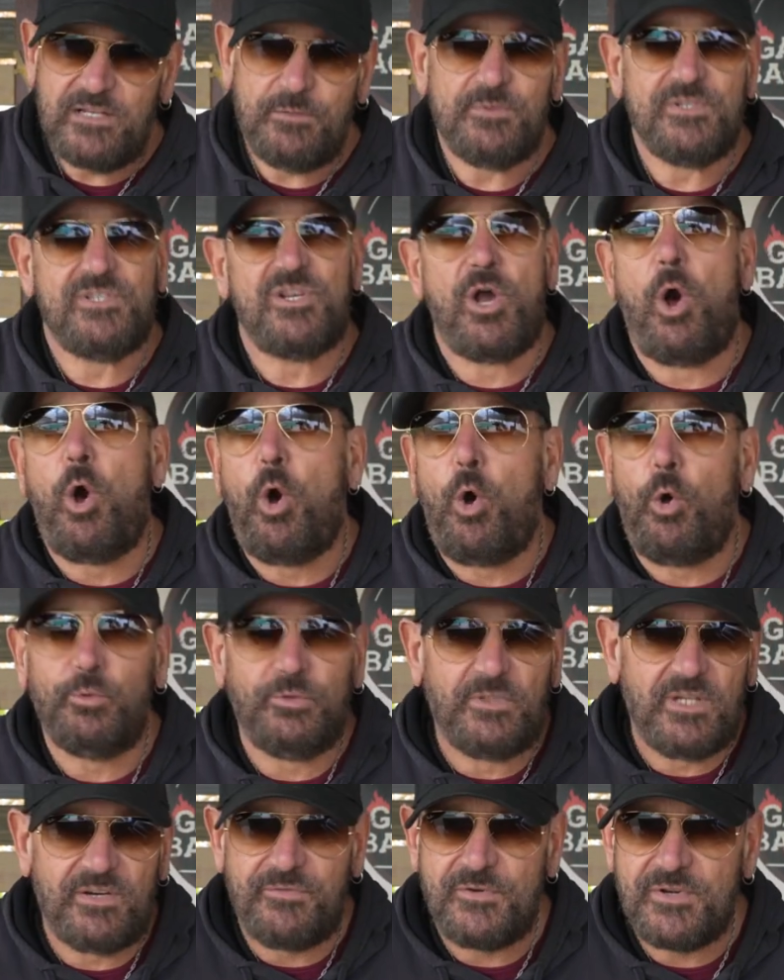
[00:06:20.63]
It was a whole
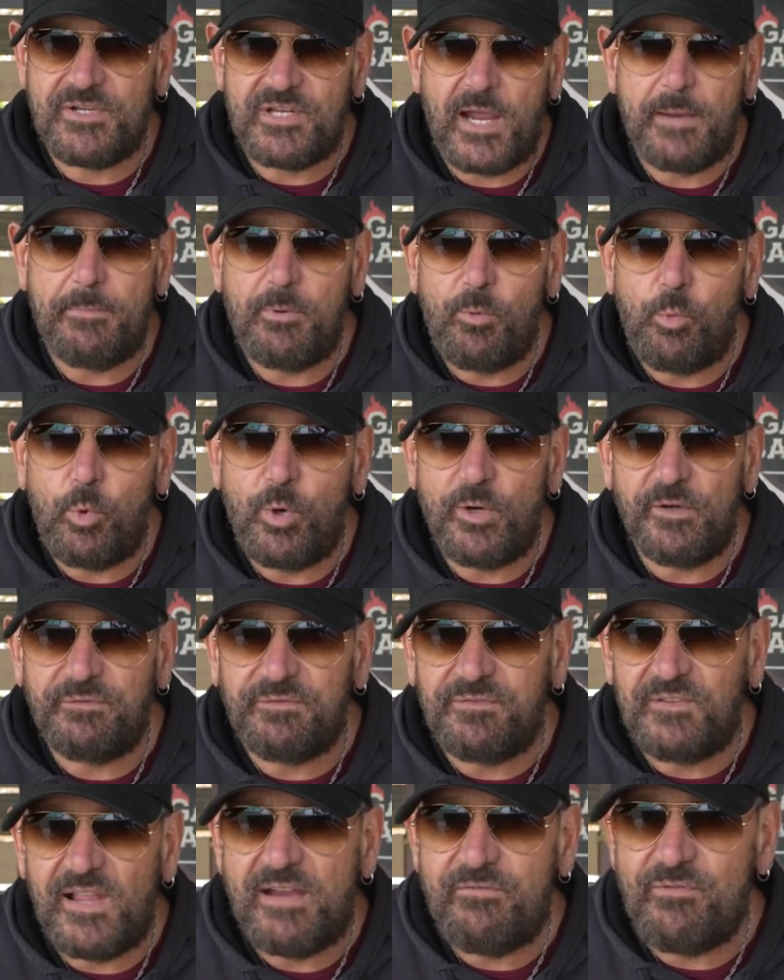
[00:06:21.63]
different type of wood
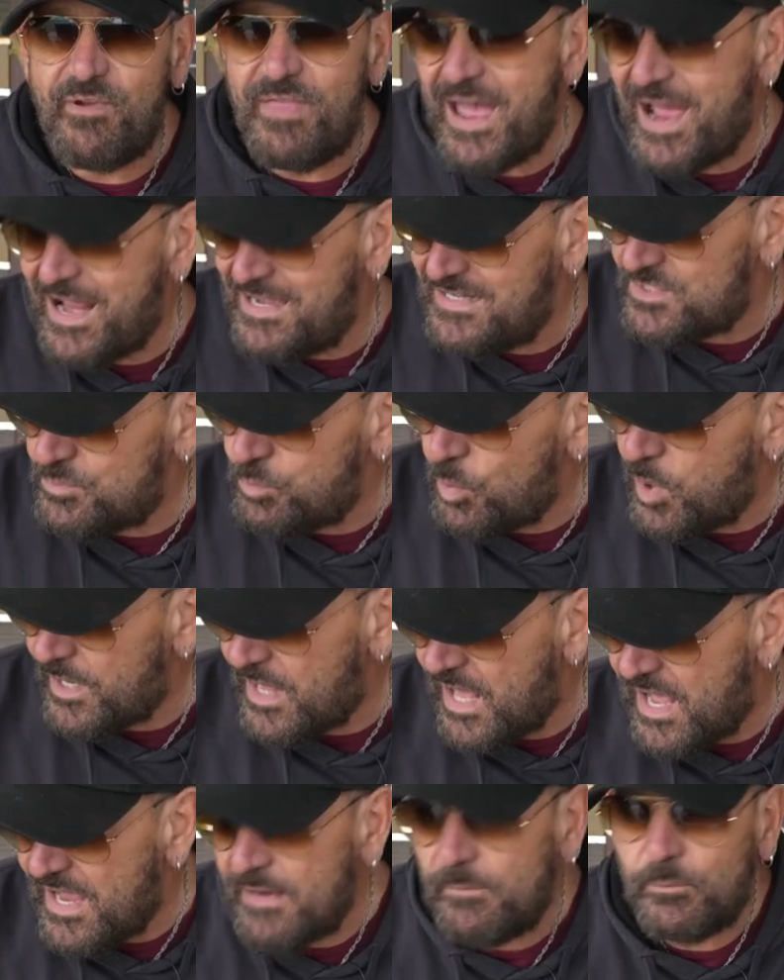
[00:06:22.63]
flavor. That is what
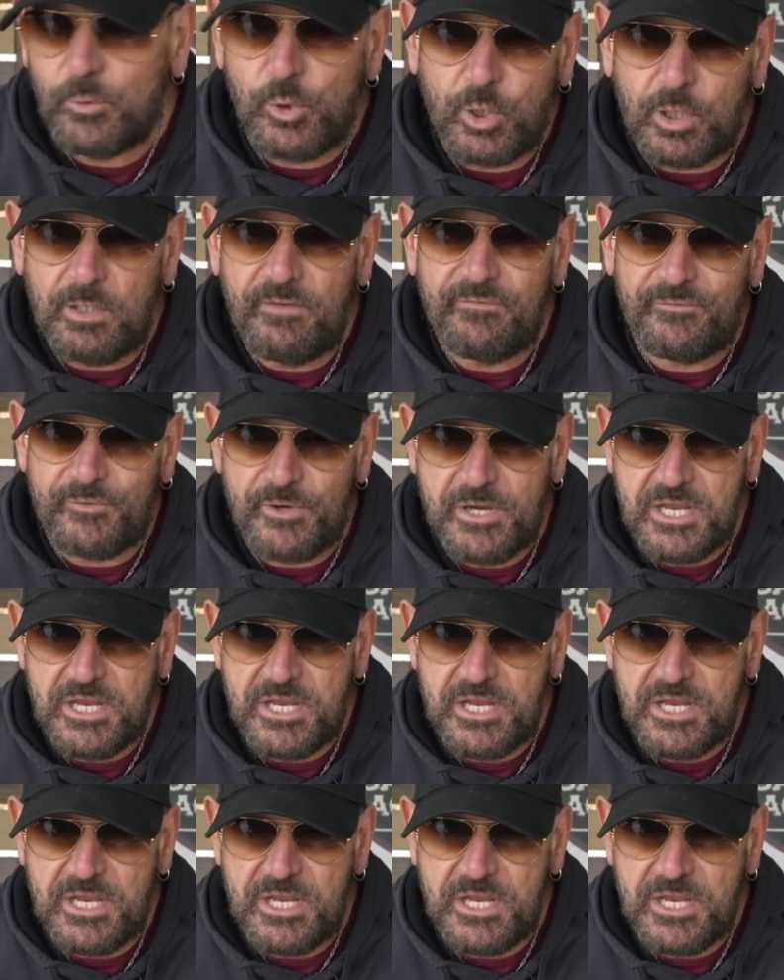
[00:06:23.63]
I am looking for